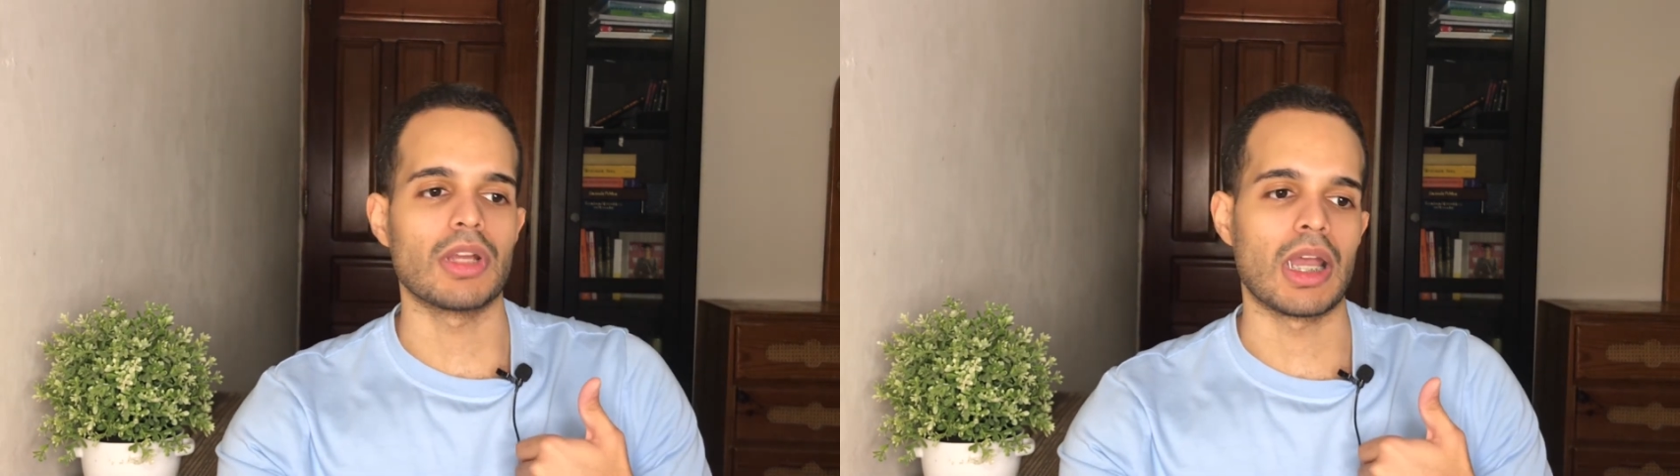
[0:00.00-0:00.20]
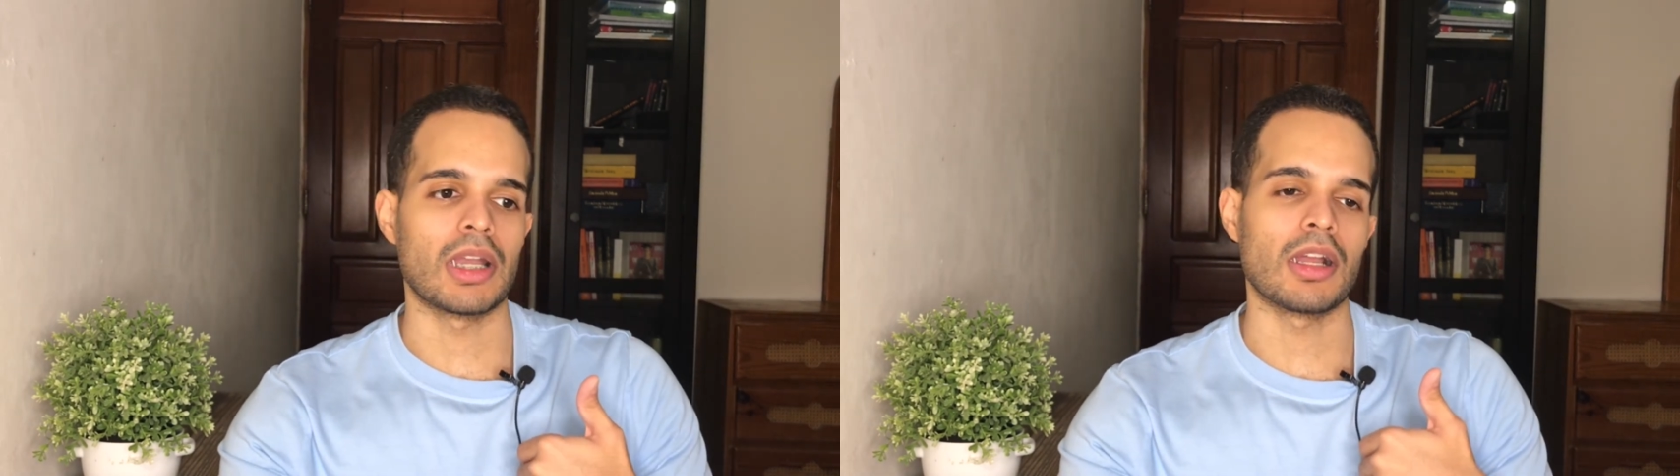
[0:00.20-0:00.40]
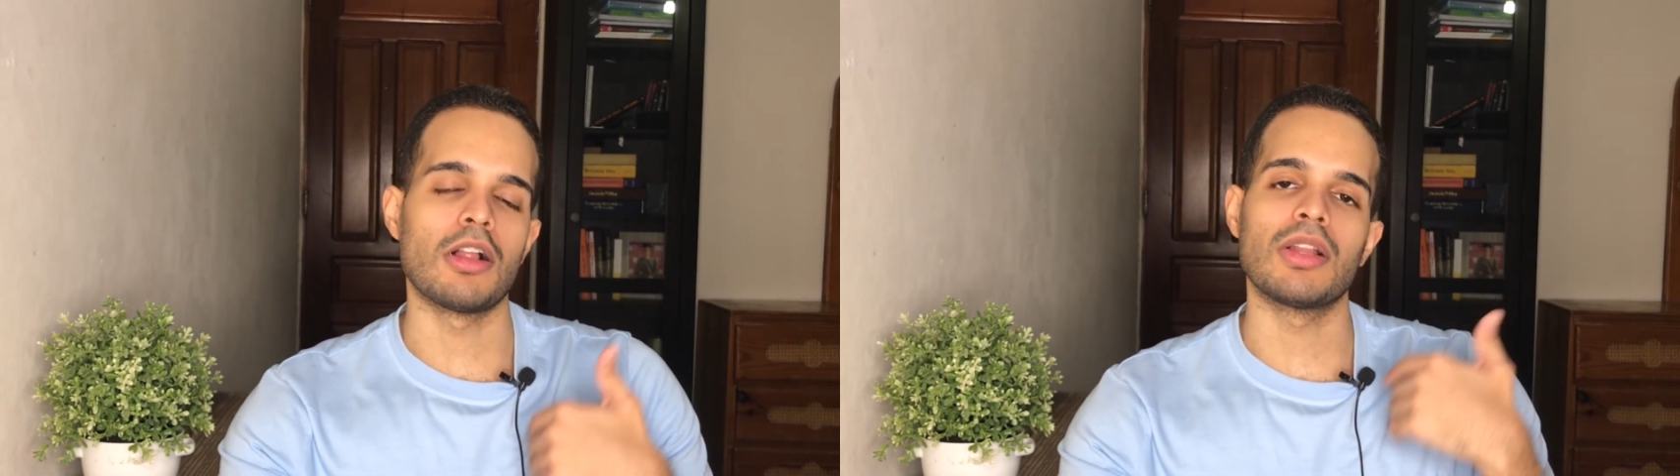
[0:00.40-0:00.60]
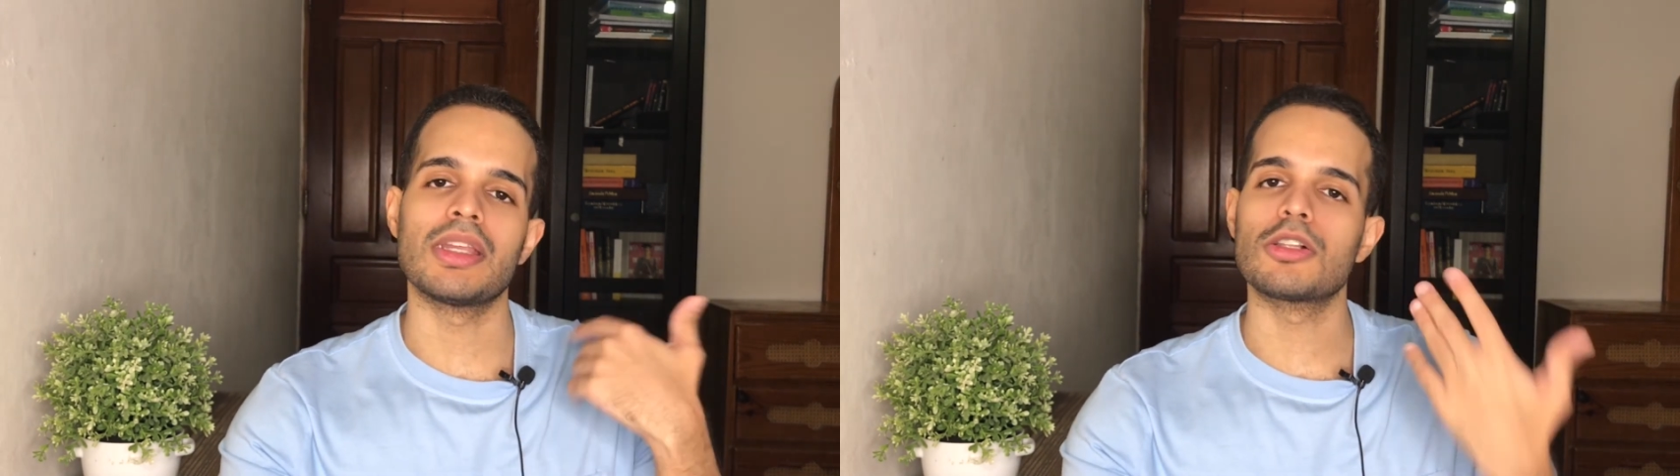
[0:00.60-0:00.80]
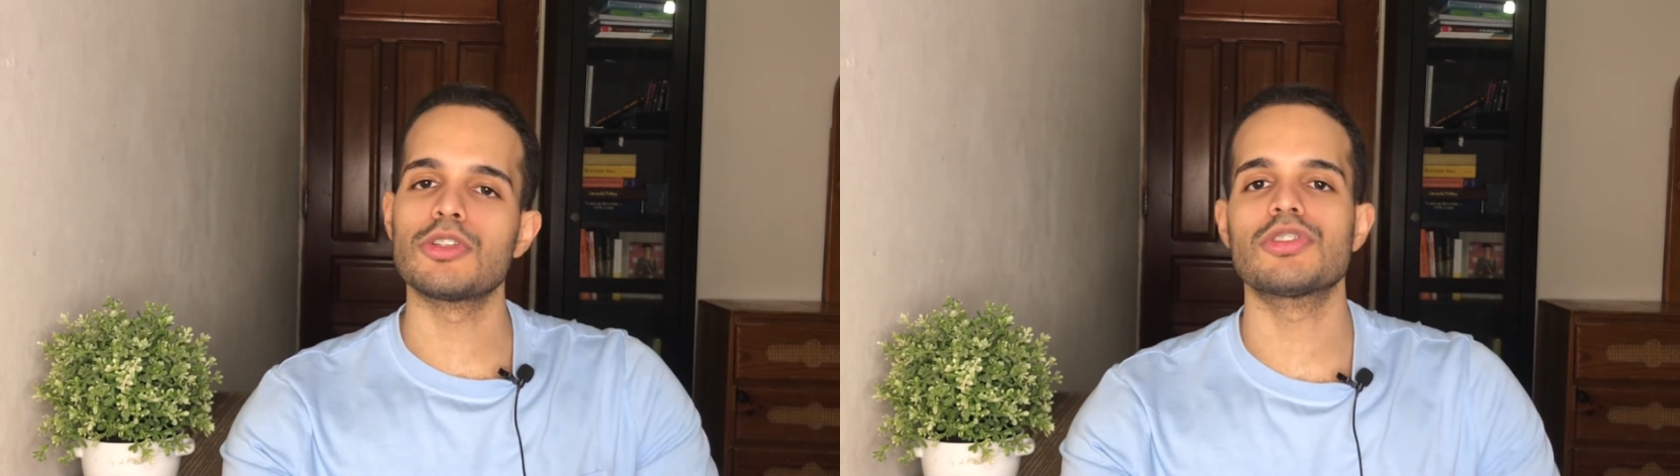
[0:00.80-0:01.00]
and I'll
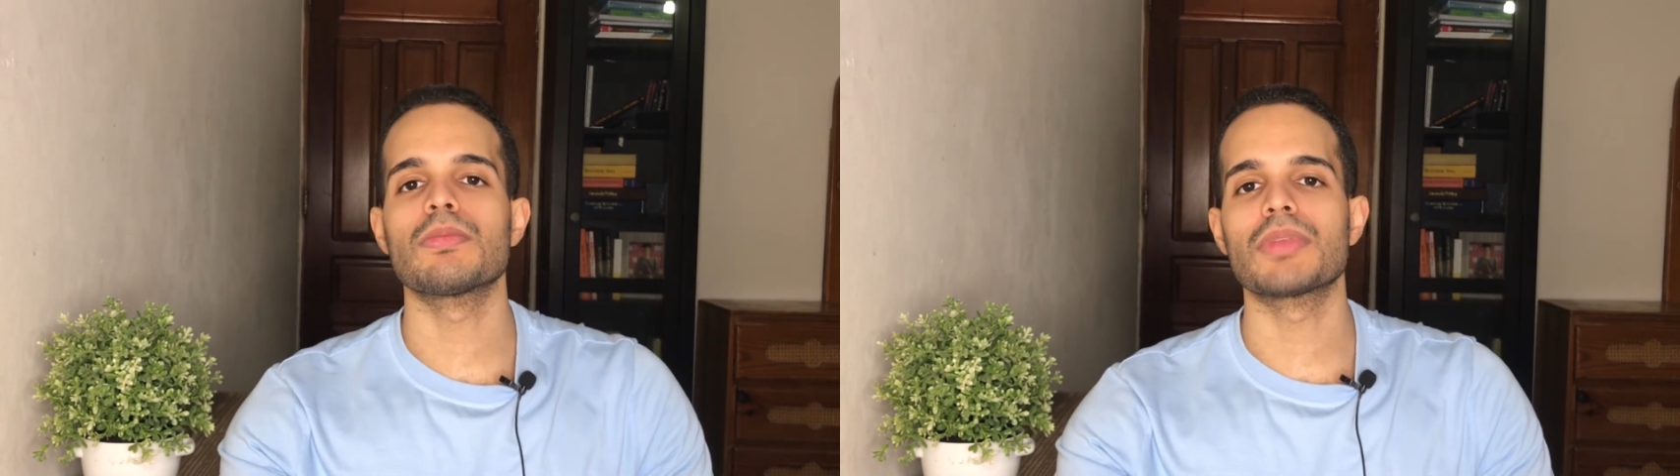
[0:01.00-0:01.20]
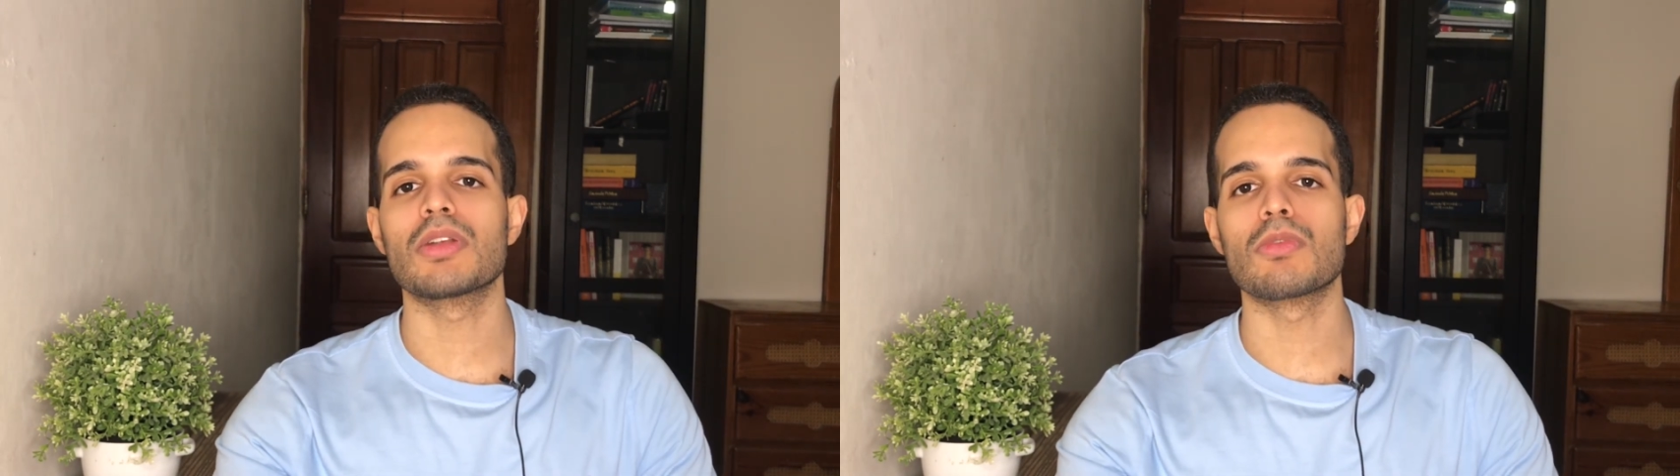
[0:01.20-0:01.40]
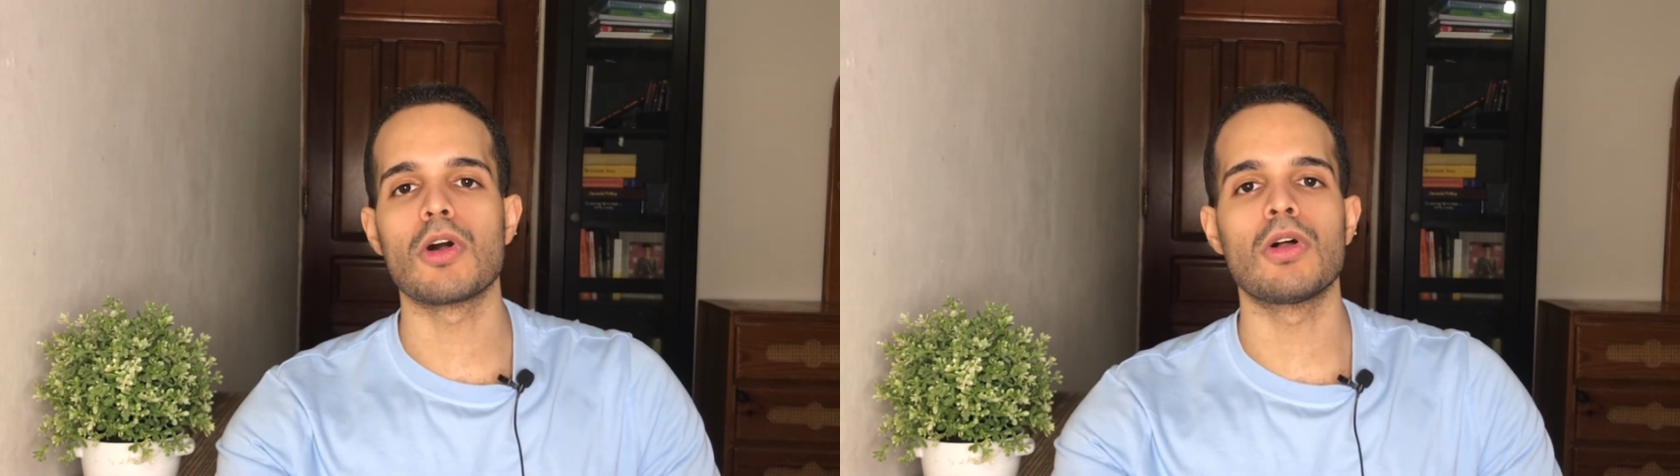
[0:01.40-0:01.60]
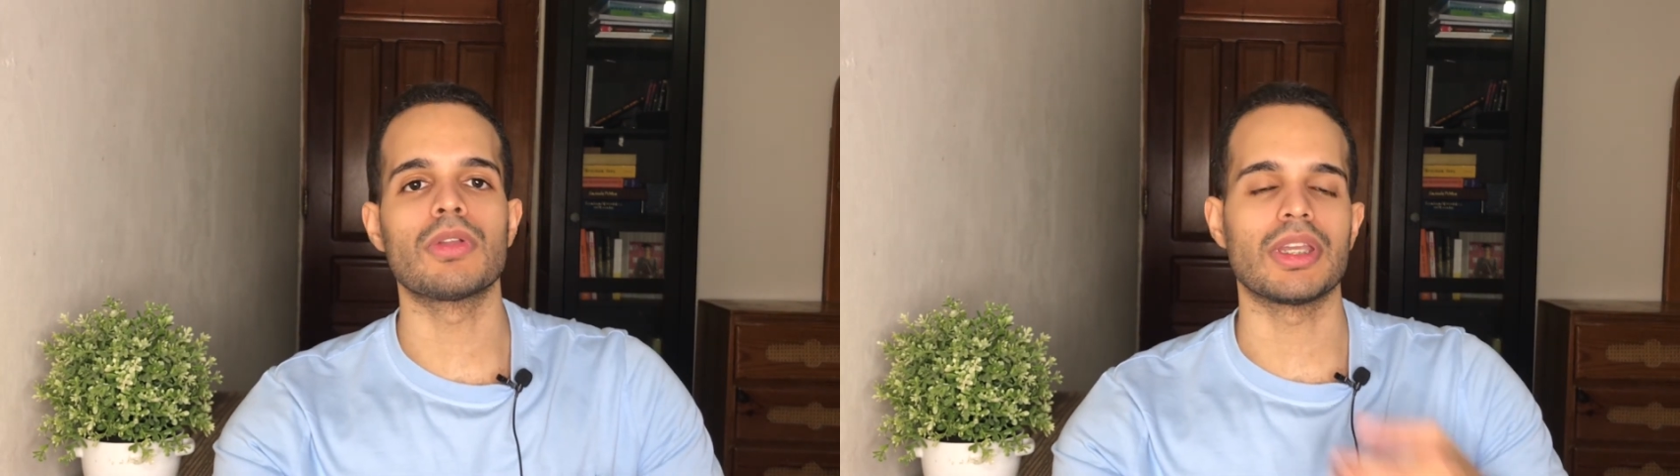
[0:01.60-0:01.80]
include some B-roll